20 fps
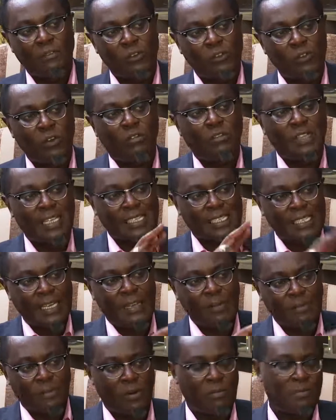solved the
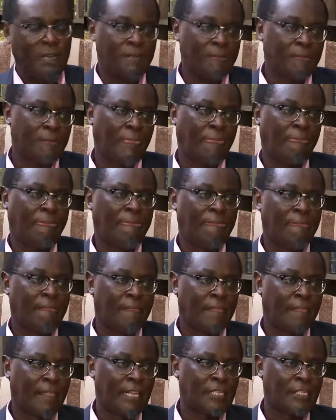second problem.
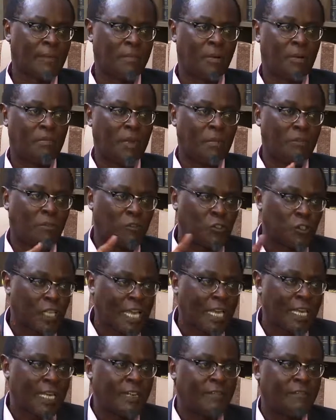That's the problem of cycling.